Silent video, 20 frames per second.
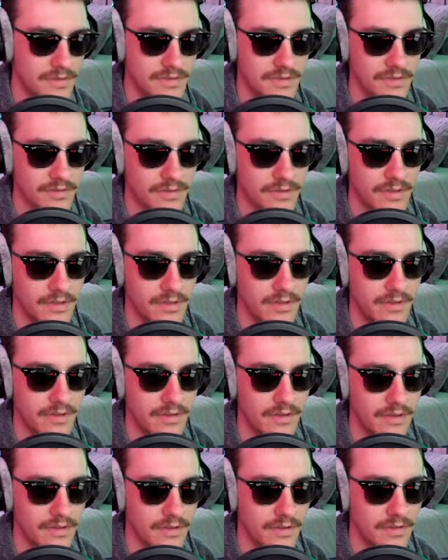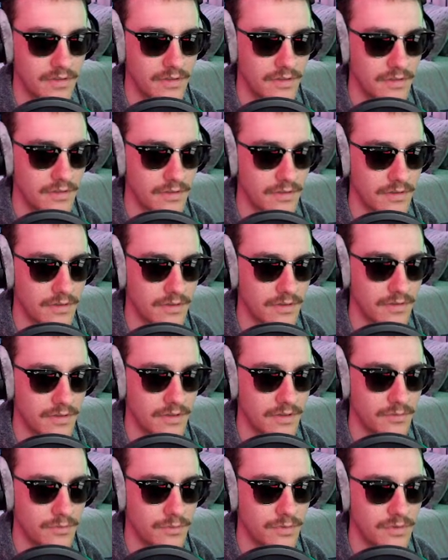Is there anything on here
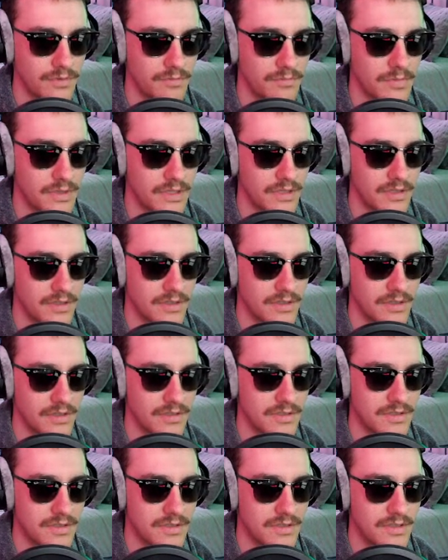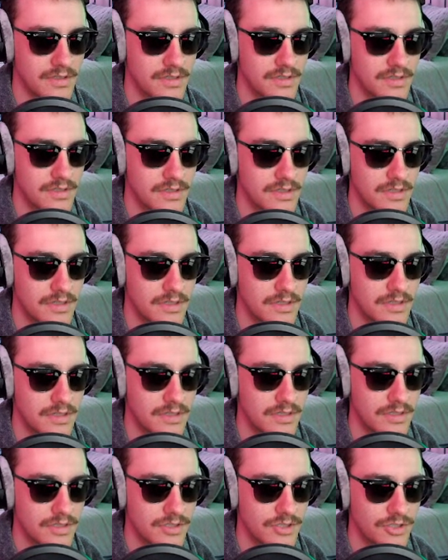that would make it
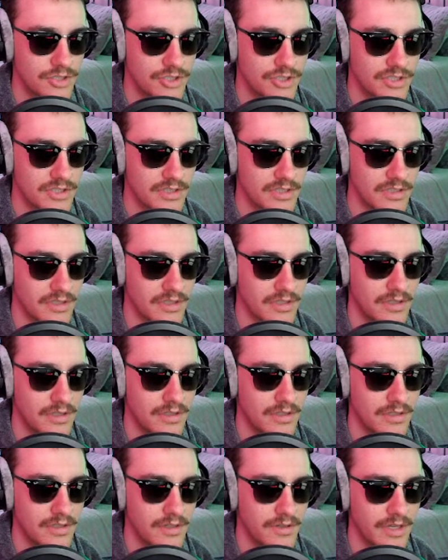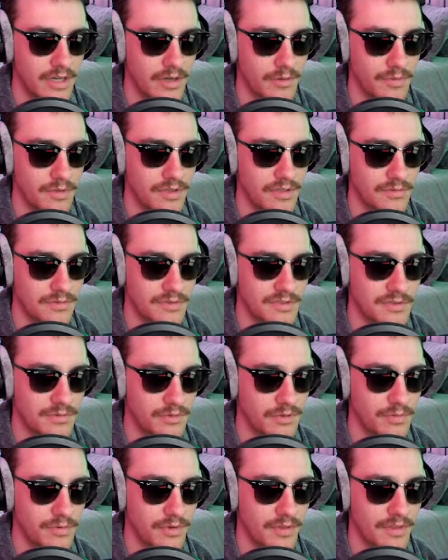chill? Oh yeah, we can do a
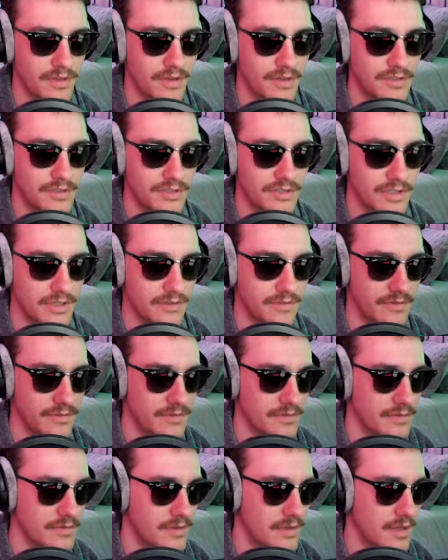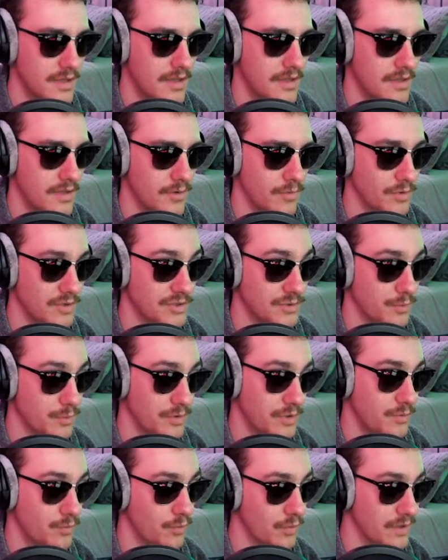sweep with the high shelf, which
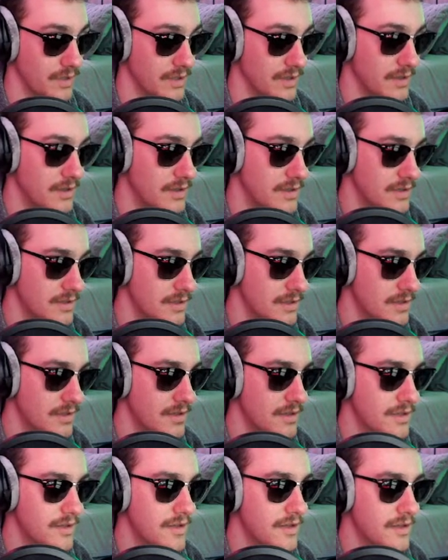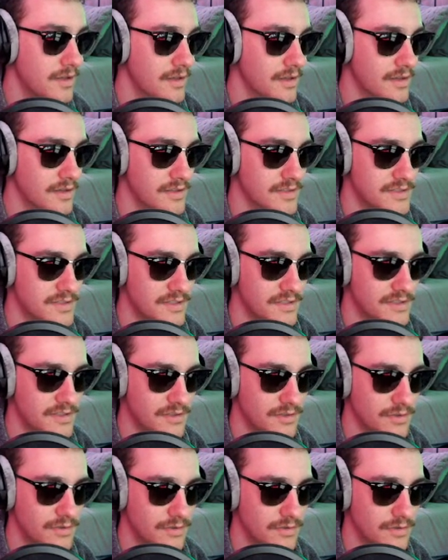we will, because
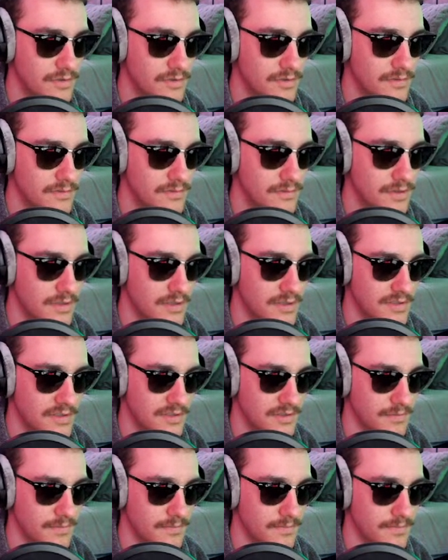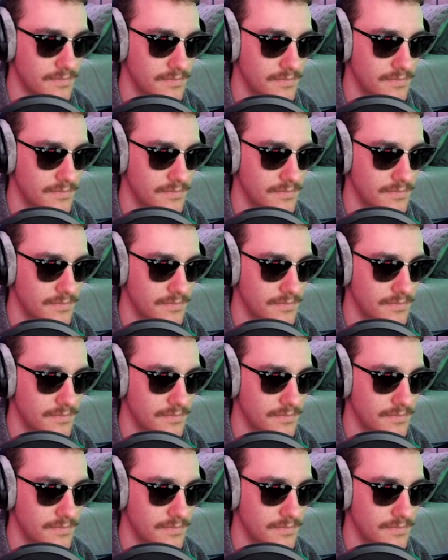it's awesome.